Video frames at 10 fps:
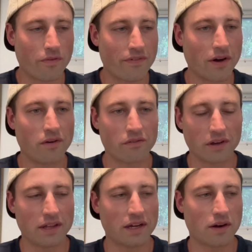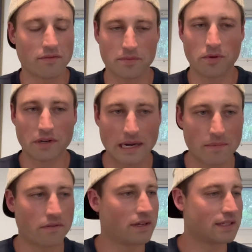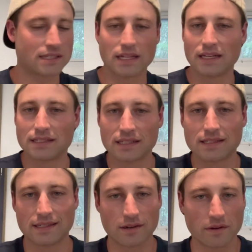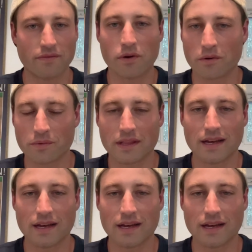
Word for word: felt really comfortable getting my real estate license and going forward with